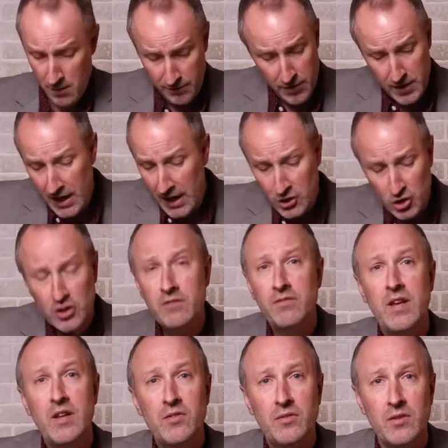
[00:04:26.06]
For the nation
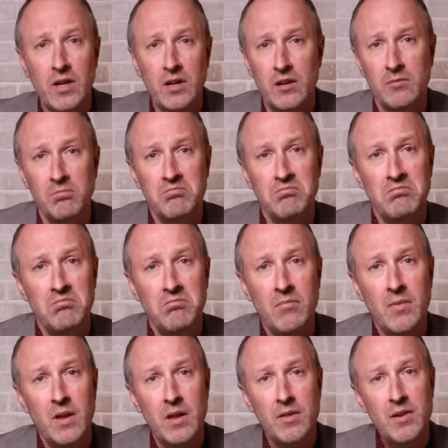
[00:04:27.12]
of Israel,
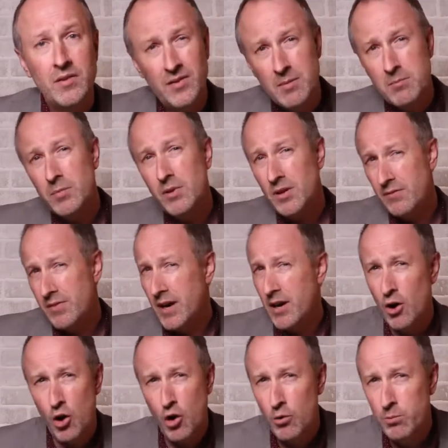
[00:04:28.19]
the symbol of
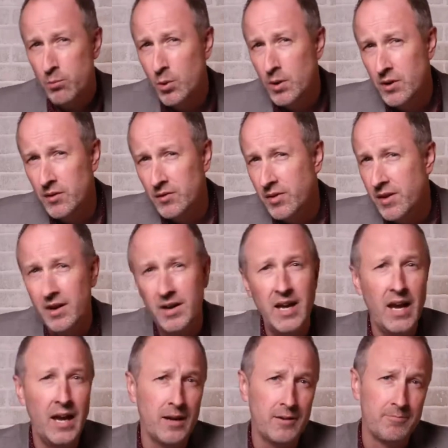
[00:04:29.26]
their hope was their
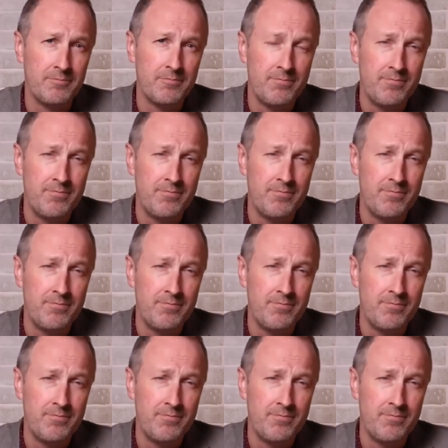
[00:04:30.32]
king.